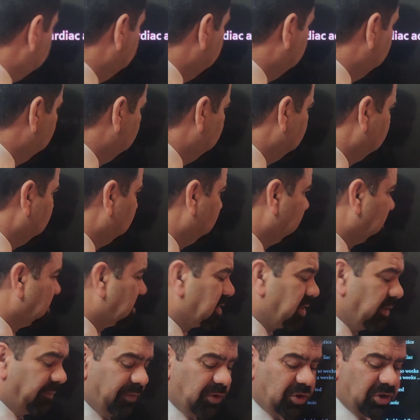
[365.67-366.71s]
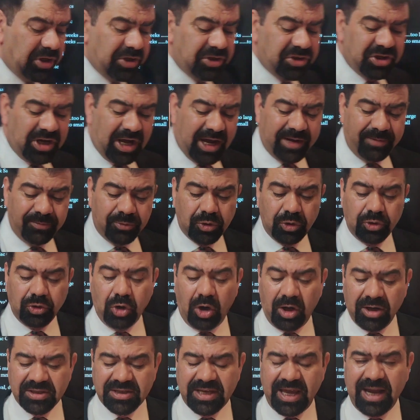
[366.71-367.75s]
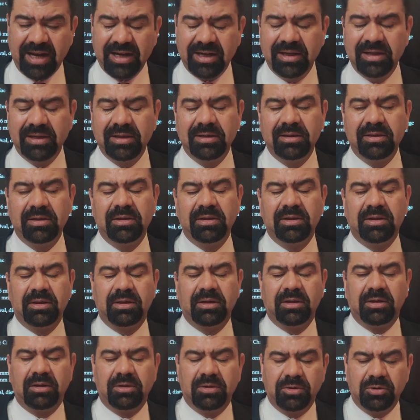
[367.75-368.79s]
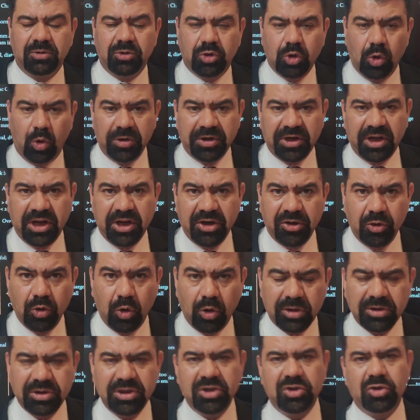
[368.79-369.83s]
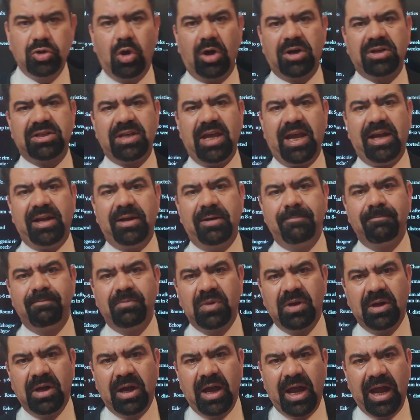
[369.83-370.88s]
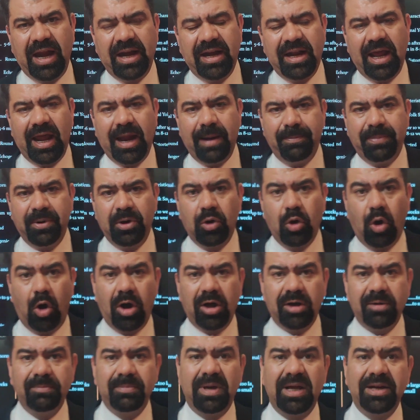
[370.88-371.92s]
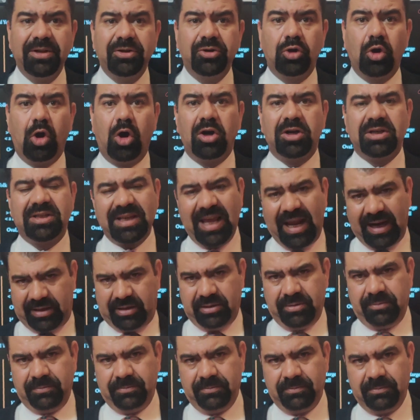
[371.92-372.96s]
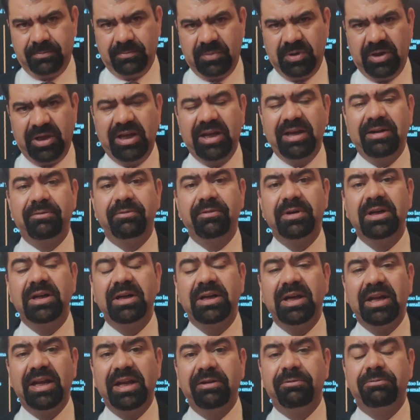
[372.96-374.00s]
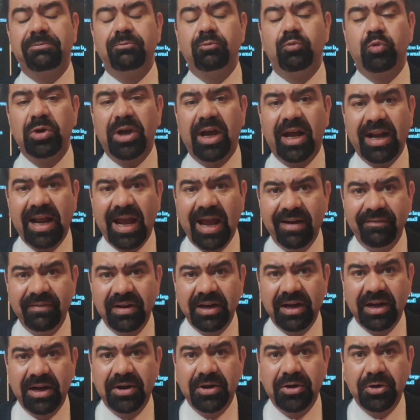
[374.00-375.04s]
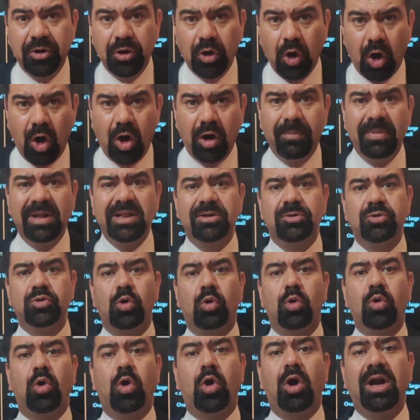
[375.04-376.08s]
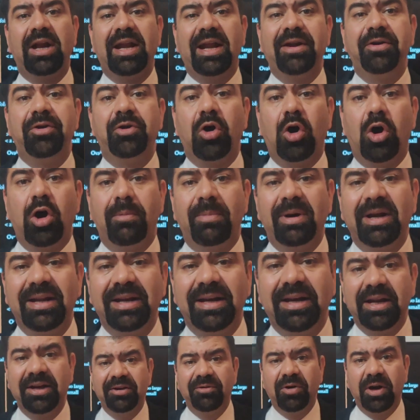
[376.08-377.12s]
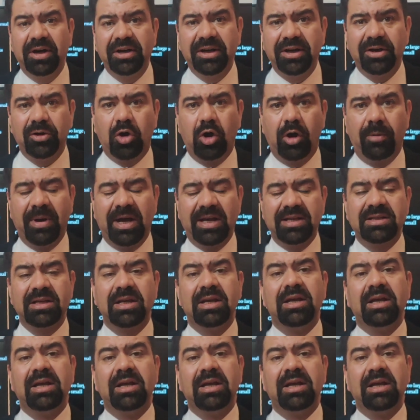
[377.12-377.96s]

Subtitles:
give sufficient time to yolk sac. Don't ignore this yolk sac. An abnormal yolk sac, even if we are having a normal, so-called a normal in inverted commas,